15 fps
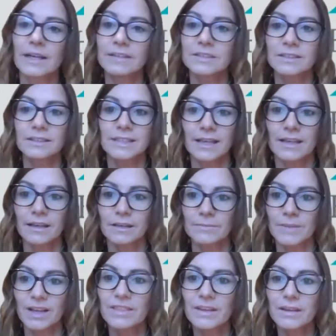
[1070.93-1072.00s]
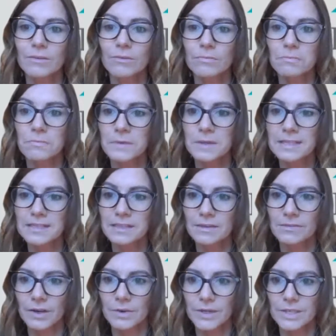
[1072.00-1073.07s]
I should see, I think there's
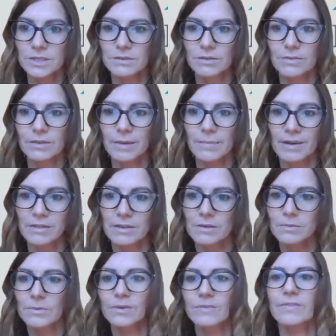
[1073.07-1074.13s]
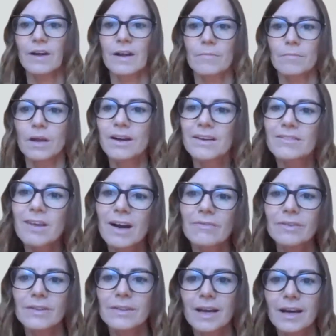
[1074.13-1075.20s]
another question on there, but I think we've kind of
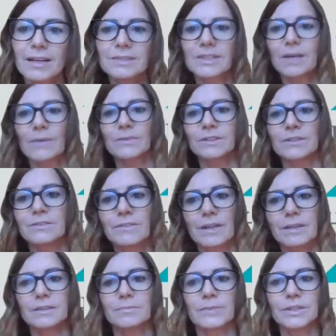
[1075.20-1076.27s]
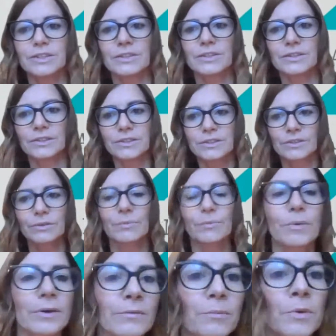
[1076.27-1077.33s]
covered that in terms of the submissions,
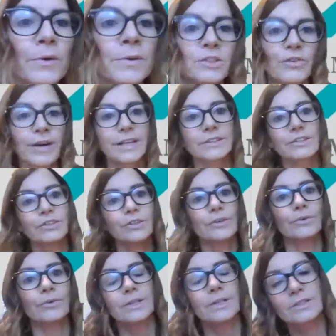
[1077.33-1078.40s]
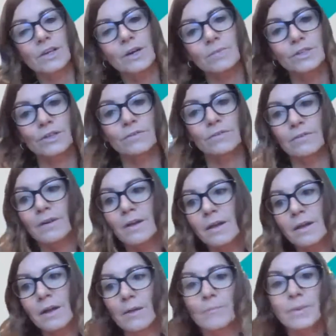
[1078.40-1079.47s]
what we're trying to do in terms of
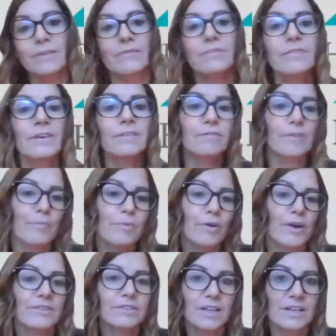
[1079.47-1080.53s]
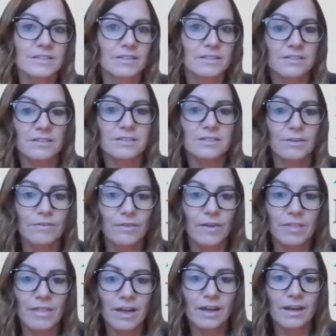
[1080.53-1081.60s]
being fit for process and stuff
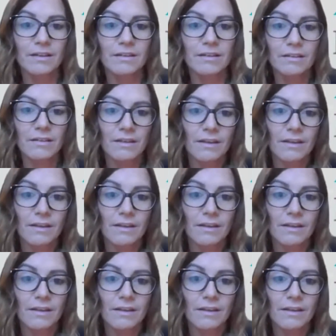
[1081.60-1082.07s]
like that.